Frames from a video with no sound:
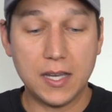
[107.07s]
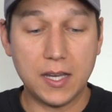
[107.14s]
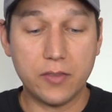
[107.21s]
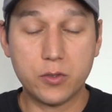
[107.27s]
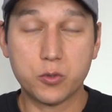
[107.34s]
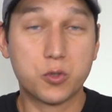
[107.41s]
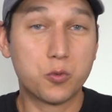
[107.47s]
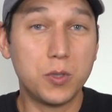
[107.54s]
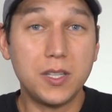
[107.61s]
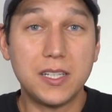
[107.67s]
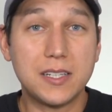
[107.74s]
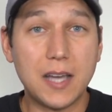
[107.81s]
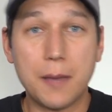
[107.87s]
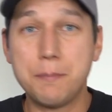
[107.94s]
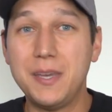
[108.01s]
there's really
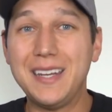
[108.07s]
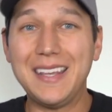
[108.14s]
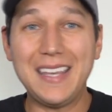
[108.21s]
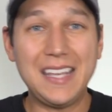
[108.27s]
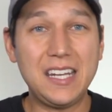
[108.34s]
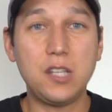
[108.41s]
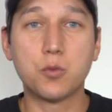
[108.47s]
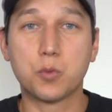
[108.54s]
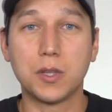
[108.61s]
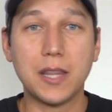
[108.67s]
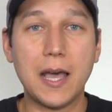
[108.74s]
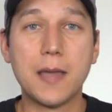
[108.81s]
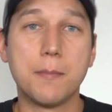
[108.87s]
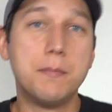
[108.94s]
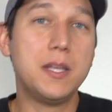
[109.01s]
not been any
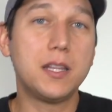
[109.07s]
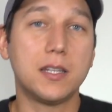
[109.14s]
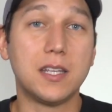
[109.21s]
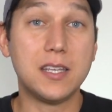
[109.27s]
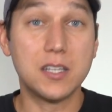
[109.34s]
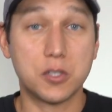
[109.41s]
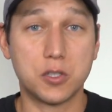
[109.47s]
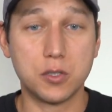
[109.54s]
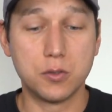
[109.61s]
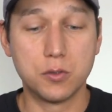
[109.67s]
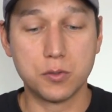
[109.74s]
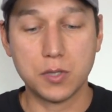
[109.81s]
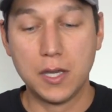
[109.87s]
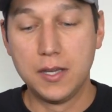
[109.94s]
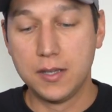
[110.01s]
reliability
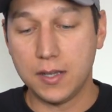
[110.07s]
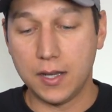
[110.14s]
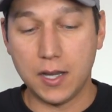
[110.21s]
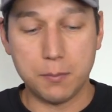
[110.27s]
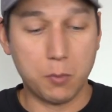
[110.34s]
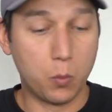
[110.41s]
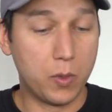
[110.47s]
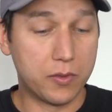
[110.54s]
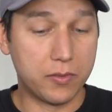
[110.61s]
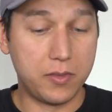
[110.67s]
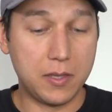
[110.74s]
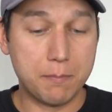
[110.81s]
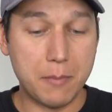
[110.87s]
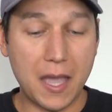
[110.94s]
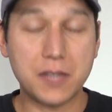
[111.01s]
issues with
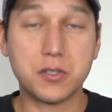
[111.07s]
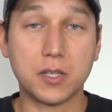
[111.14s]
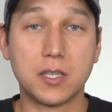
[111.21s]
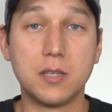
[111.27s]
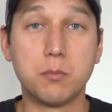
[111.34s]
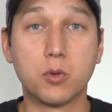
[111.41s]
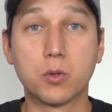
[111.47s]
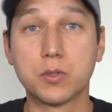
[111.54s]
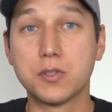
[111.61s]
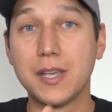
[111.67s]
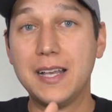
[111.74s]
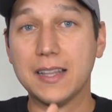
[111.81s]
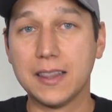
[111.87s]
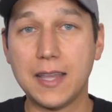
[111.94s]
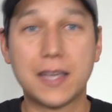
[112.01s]
the Magic keyboards
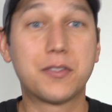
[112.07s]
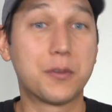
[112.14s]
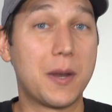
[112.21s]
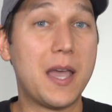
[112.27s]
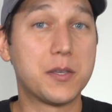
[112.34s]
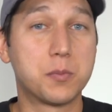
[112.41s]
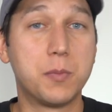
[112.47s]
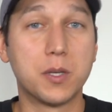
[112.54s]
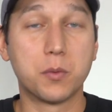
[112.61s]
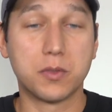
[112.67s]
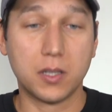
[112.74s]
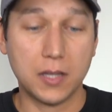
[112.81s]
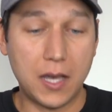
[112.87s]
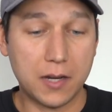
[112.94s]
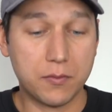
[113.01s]
like there has been with
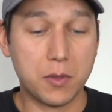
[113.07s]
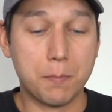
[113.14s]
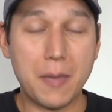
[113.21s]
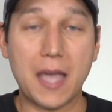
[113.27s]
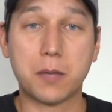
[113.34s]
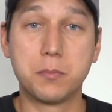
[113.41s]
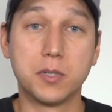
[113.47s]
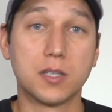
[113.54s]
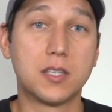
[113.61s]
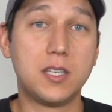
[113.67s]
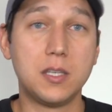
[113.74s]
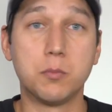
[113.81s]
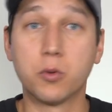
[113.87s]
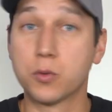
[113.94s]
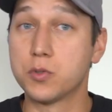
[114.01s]
a lot of the MacBook
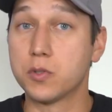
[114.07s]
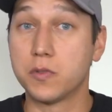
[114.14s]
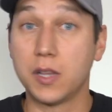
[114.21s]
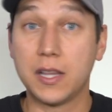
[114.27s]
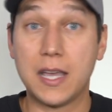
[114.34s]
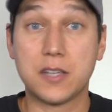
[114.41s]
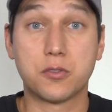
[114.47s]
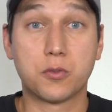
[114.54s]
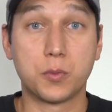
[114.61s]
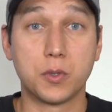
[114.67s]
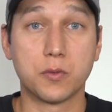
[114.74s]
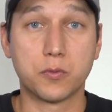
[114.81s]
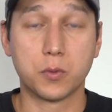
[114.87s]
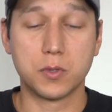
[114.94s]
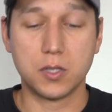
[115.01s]
keyboards over the last 3
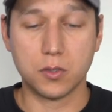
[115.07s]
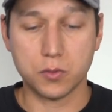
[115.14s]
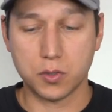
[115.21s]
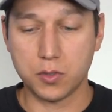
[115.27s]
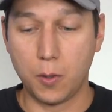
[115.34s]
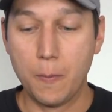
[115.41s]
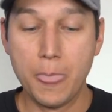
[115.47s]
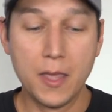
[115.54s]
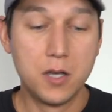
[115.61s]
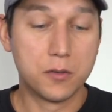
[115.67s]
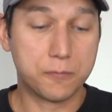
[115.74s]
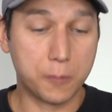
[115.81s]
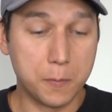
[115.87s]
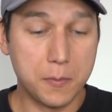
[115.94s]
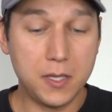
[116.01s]
or 4 years. So
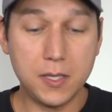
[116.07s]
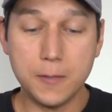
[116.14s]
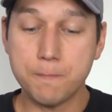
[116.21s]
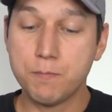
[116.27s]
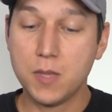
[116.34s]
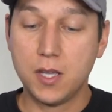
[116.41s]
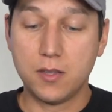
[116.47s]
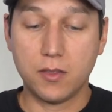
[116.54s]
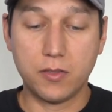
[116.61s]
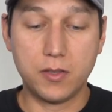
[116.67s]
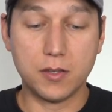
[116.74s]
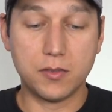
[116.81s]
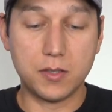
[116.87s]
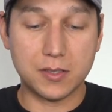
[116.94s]
for me, the